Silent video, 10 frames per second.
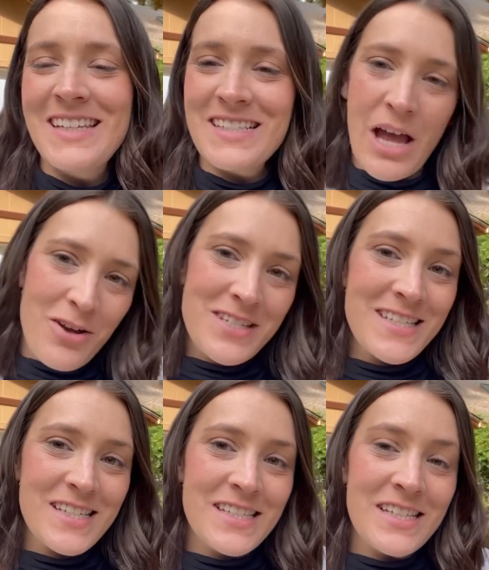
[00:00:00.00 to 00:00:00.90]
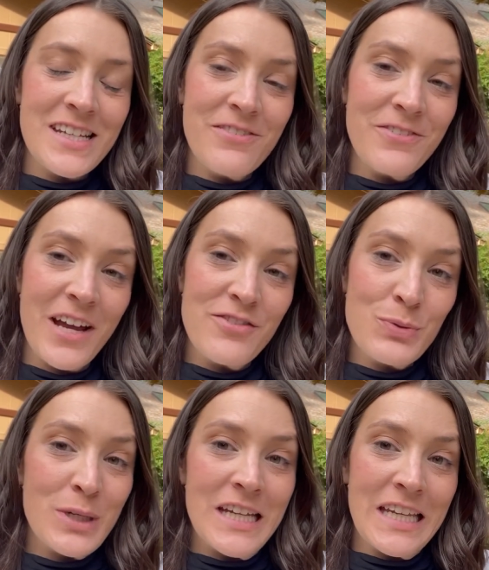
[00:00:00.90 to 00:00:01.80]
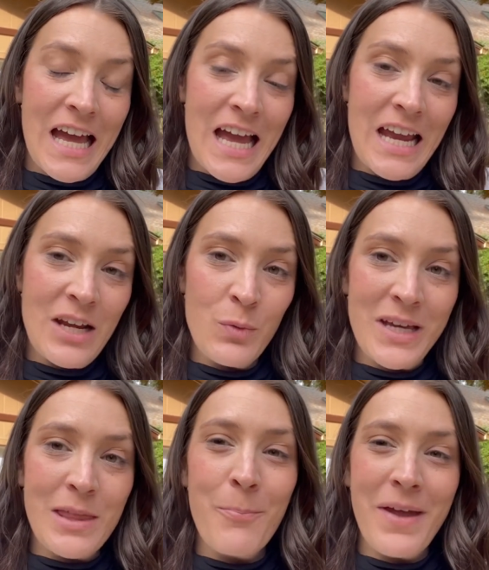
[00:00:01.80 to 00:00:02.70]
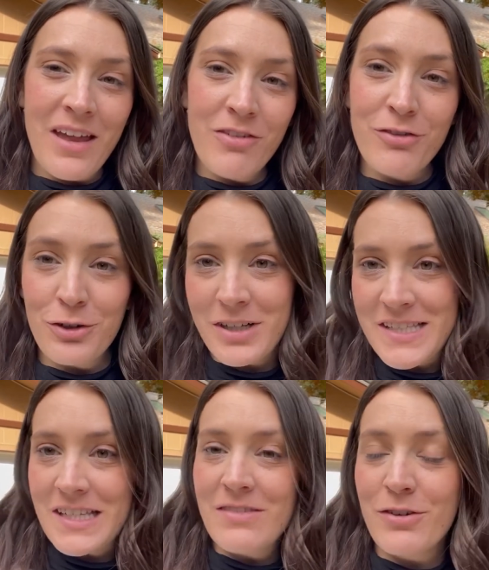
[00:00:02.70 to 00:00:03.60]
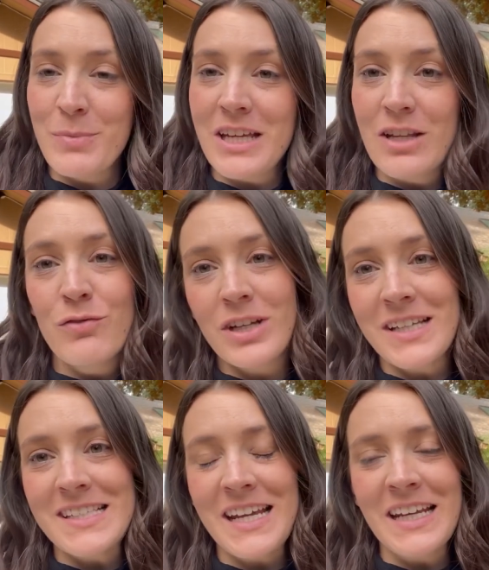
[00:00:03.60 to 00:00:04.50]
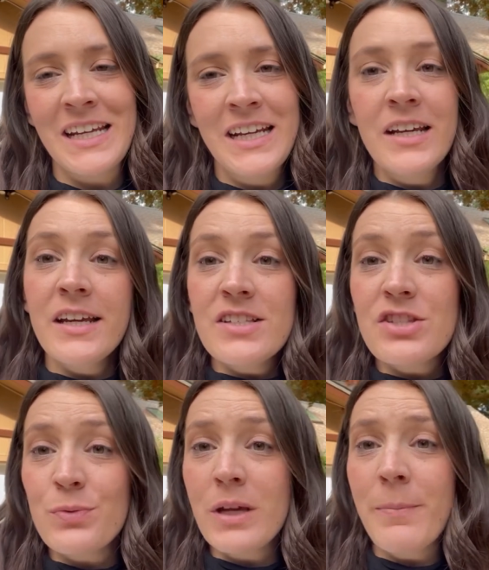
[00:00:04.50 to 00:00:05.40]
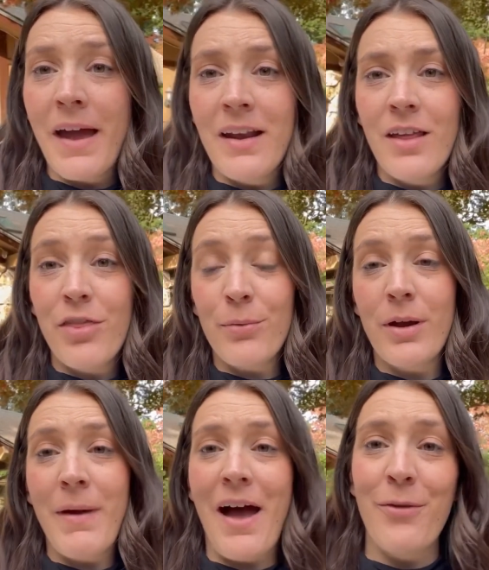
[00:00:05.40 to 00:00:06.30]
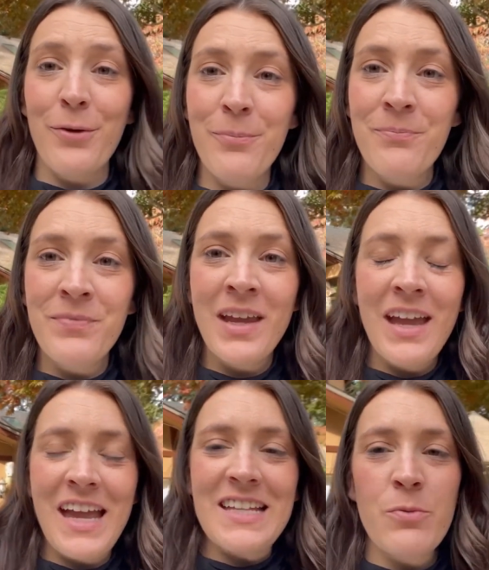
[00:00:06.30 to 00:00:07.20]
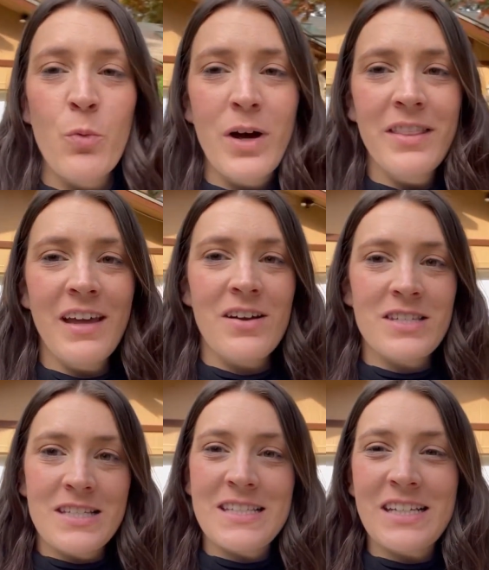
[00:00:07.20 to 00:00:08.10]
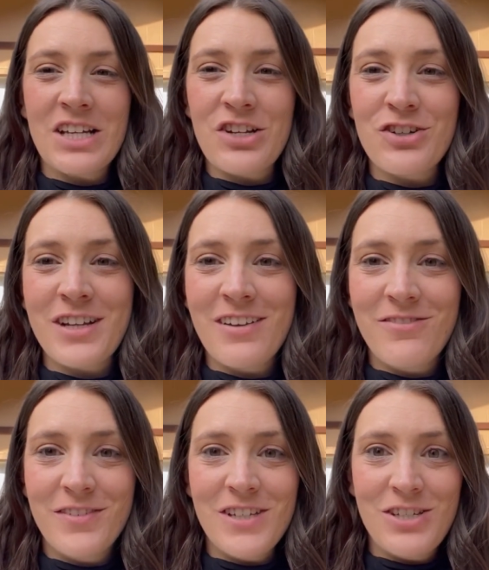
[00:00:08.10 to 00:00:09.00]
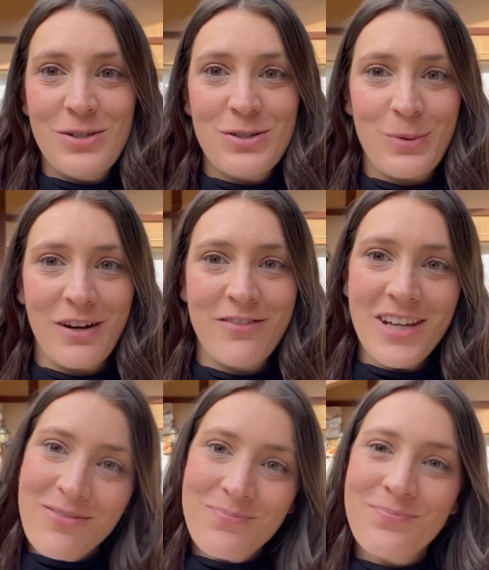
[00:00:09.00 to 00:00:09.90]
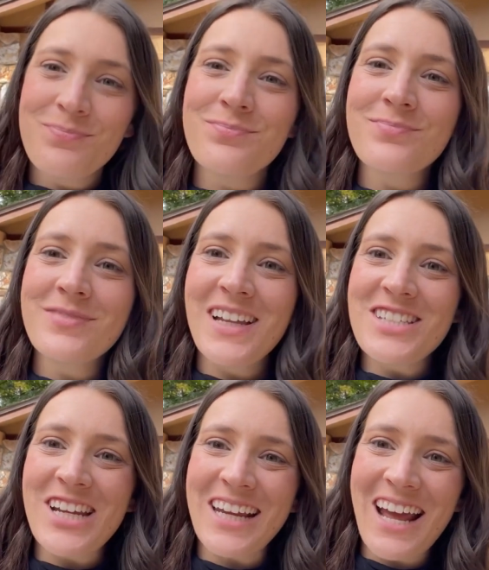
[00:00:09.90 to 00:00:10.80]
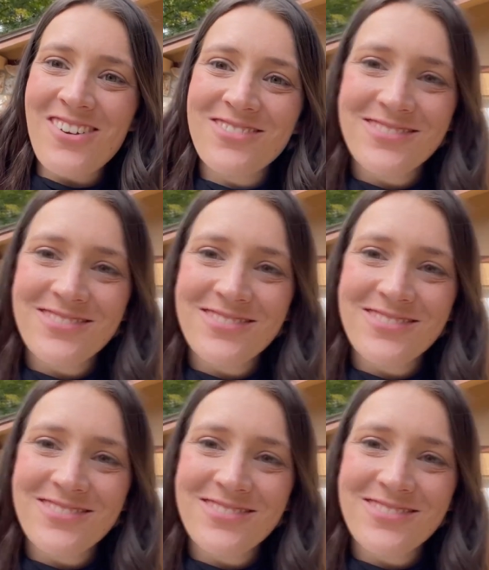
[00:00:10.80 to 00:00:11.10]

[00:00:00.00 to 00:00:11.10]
This house is listed at $529 with Ben Fulgeson from In Real Estate. It's 3-bed, 3-bathroom, and 1,652 square feet. Let's check it out.